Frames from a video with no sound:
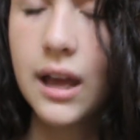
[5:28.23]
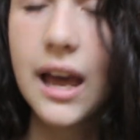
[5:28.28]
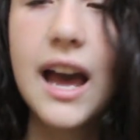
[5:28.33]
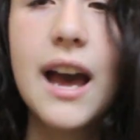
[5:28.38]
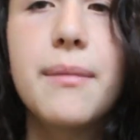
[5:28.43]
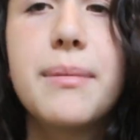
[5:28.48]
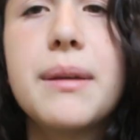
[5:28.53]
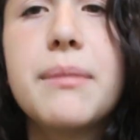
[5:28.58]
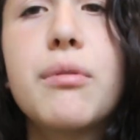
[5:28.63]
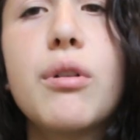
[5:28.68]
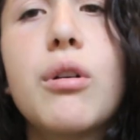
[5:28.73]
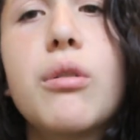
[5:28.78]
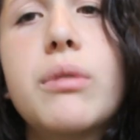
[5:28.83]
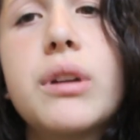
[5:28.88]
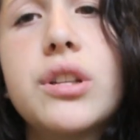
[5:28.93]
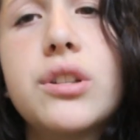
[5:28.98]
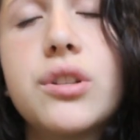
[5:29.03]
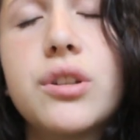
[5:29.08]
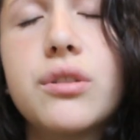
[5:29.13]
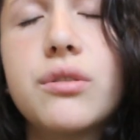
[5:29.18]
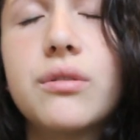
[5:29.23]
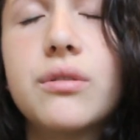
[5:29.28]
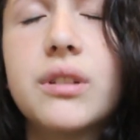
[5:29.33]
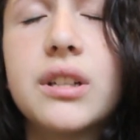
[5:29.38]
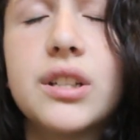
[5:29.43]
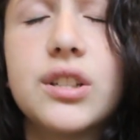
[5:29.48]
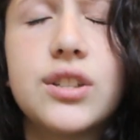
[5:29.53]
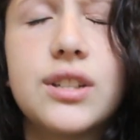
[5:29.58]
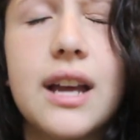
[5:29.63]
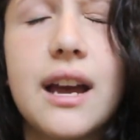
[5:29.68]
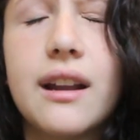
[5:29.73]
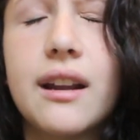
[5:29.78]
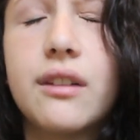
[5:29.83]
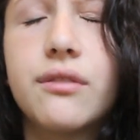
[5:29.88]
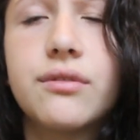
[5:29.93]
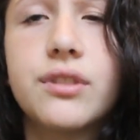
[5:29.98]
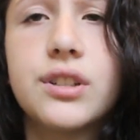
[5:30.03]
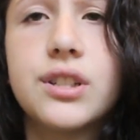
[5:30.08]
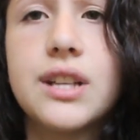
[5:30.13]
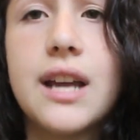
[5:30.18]
How people always do shout
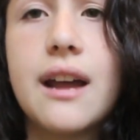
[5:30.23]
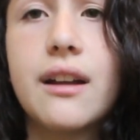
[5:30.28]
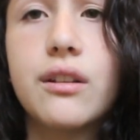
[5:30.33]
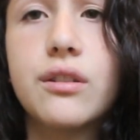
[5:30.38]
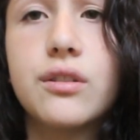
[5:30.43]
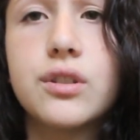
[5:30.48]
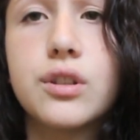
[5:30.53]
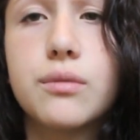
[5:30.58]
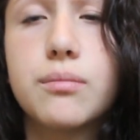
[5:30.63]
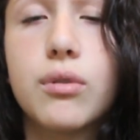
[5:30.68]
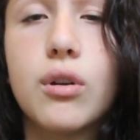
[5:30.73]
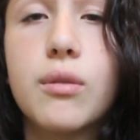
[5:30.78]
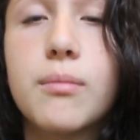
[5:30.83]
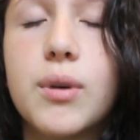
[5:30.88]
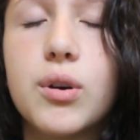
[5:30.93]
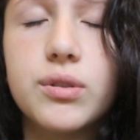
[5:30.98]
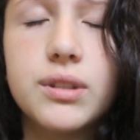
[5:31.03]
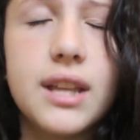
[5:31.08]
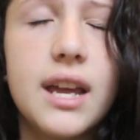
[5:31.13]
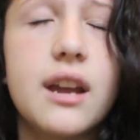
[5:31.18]
out for shout outs or promos.